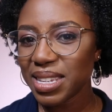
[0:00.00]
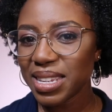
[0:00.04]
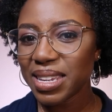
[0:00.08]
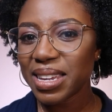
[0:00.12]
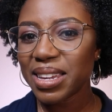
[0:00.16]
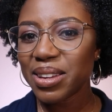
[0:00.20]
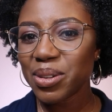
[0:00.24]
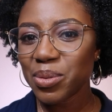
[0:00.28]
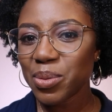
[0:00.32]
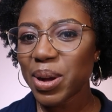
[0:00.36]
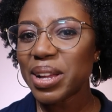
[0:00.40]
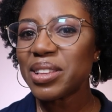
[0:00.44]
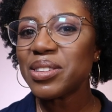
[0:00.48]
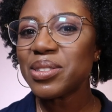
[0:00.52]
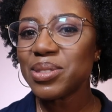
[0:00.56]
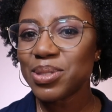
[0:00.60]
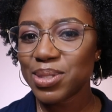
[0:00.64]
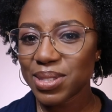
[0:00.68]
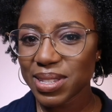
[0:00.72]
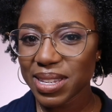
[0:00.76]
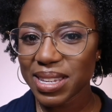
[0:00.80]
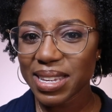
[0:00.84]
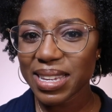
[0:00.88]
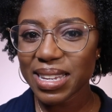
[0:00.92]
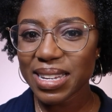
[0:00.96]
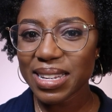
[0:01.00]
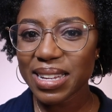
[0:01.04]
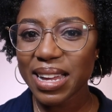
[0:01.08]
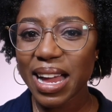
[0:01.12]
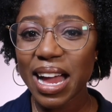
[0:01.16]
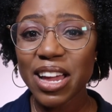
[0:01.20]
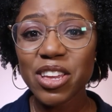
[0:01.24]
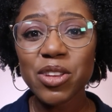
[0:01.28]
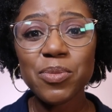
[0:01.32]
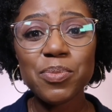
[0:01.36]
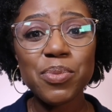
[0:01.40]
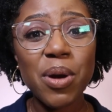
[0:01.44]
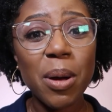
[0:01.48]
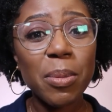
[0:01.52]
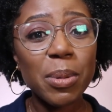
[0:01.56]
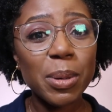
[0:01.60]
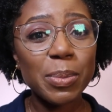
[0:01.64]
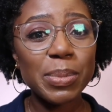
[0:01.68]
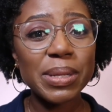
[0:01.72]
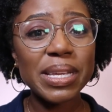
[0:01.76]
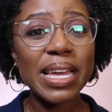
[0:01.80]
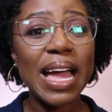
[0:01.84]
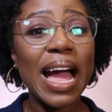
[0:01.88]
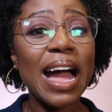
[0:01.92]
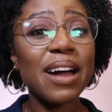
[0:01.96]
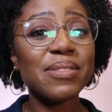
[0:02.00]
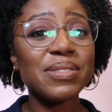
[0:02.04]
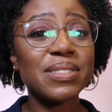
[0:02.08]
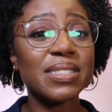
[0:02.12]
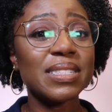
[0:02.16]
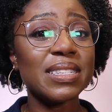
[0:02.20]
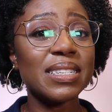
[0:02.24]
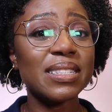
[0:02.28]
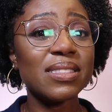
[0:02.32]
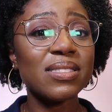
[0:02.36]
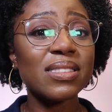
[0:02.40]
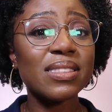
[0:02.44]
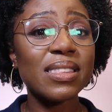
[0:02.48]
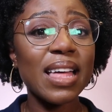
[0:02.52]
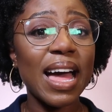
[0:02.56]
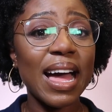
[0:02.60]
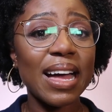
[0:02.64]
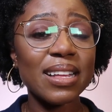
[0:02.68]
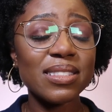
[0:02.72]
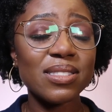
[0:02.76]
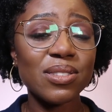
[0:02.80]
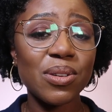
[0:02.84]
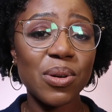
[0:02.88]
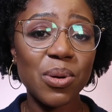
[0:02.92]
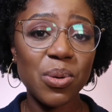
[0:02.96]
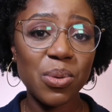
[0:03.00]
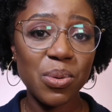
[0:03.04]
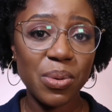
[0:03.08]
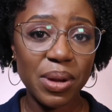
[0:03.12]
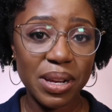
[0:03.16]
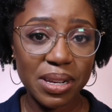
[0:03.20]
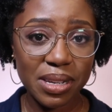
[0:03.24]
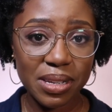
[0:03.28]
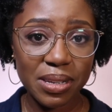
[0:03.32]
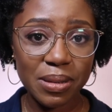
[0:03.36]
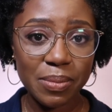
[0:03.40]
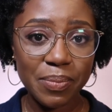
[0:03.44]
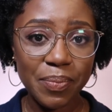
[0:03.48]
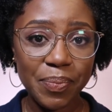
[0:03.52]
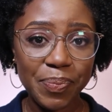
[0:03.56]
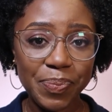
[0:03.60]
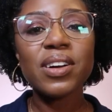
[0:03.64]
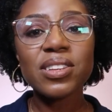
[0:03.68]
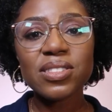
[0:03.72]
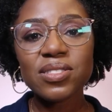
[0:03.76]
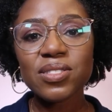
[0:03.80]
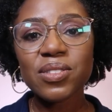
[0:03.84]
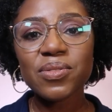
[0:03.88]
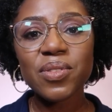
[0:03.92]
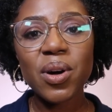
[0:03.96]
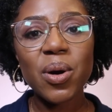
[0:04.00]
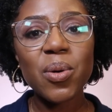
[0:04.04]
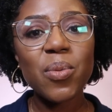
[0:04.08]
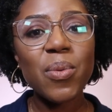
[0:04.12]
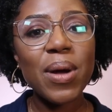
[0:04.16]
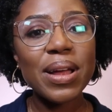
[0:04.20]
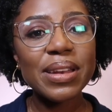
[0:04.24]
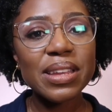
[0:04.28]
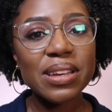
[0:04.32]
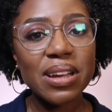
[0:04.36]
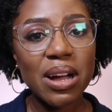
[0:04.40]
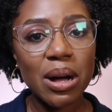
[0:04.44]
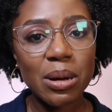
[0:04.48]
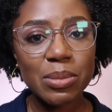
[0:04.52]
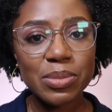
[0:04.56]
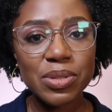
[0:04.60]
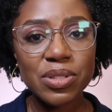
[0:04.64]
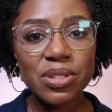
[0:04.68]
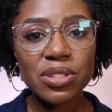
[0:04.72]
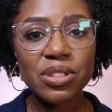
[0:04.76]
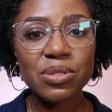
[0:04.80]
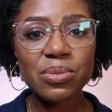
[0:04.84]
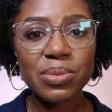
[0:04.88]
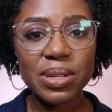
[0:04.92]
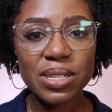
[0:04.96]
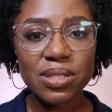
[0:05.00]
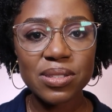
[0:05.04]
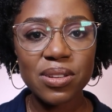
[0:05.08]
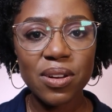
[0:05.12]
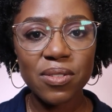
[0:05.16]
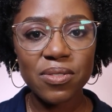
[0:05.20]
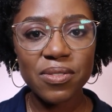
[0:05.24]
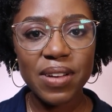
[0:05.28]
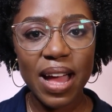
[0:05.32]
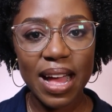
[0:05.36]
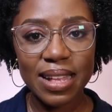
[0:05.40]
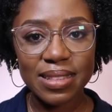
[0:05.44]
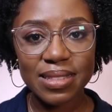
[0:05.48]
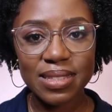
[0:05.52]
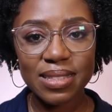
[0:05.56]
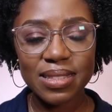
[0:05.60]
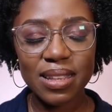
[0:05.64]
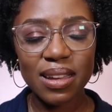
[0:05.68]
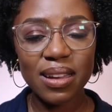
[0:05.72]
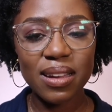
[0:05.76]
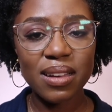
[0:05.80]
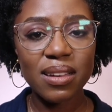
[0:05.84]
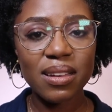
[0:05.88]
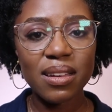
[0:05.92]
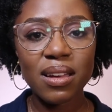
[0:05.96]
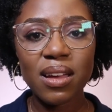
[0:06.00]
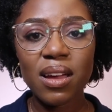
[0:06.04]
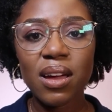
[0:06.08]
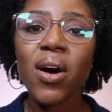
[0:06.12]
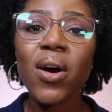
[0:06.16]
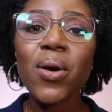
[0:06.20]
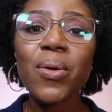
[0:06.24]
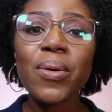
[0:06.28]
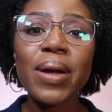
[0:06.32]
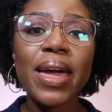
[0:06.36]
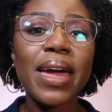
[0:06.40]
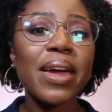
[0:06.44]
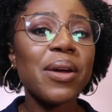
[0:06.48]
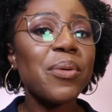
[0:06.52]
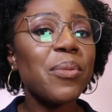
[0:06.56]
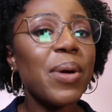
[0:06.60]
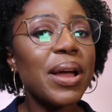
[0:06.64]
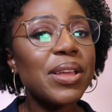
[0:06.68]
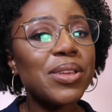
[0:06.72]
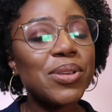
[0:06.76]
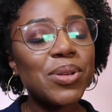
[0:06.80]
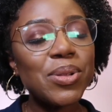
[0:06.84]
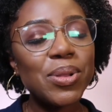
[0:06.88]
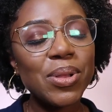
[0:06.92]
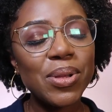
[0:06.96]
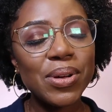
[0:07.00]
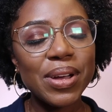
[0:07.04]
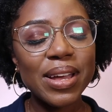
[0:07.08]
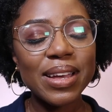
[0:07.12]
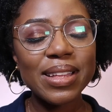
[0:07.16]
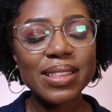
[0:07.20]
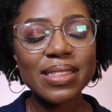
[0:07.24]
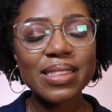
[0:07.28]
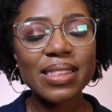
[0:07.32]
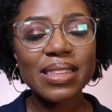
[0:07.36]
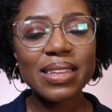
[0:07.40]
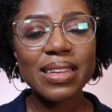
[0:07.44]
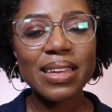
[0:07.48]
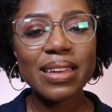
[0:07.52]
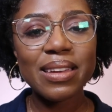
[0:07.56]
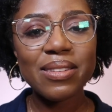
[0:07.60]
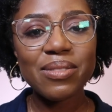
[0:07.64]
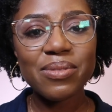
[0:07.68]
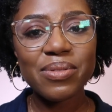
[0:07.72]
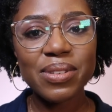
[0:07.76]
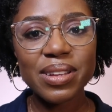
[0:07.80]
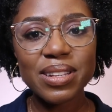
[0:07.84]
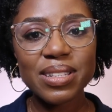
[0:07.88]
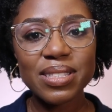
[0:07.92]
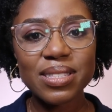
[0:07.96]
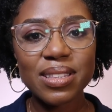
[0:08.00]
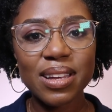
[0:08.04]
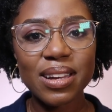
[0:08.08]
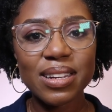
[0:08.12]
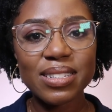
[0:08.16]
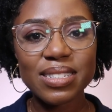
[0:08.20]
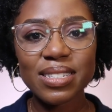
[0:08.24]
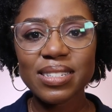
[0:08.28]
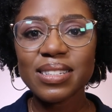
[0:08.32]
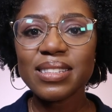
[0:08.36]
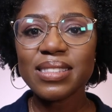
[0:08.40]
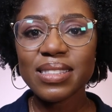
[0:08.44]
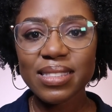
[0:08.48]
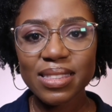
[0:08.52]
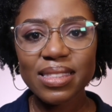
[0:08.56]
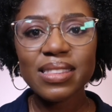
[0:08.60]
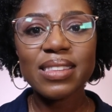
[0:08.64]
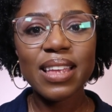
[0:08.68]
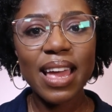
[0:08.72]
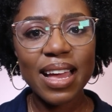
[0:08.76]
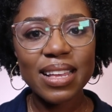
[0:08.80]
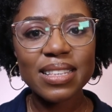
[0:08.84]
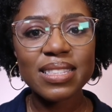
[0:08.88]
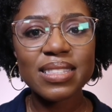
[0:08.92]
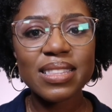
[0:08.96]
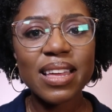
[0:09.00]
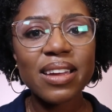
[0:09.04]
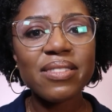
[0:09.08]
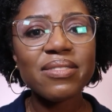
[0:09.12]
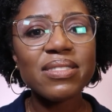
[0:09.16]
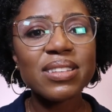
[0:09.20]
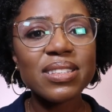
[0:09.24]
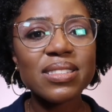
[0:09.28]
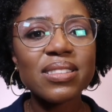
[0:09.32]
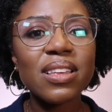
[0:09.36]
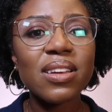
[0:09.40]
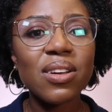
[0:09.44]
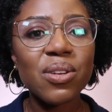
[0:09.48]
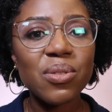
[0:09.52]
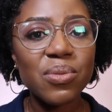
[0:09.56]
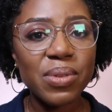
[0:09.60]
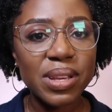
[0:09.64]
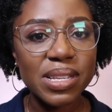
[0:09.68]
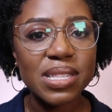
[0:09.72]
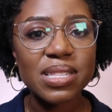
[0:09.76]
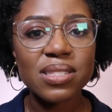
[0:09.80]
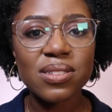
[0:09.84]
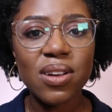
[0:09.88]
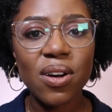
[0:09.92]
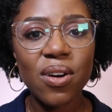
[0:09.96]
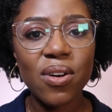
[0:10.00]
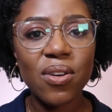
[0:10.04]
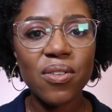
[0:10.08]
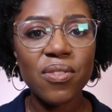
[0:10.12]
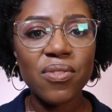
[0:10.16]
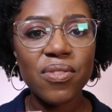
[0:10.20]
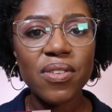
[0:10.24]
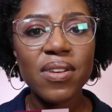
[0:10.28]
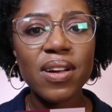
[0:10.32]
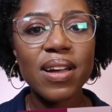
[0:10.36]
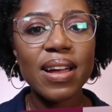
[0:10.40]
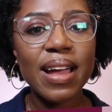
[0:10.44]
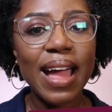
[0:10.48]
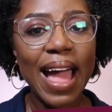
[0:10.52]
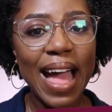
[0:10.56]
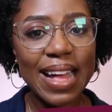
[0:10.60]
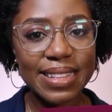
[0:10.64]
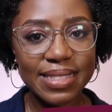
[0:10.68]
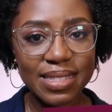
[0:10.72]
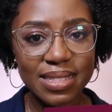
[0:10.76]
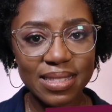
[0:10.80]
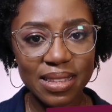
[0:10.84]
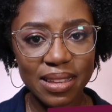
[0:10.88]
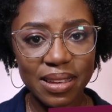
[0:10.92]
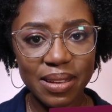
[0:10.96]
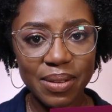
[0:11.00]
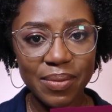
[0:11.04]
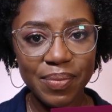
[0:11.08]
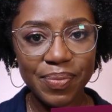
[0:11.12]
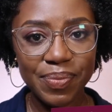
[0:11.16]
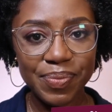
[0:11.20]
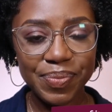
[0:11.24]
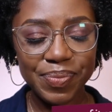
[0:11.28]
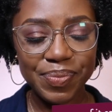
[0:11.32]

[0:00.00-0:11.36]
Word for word: see it when you see it, and you probably have seen that already. First of all, when it comes to the risk of cancer, okay, when you look at the research, yes, there is a risk of cancer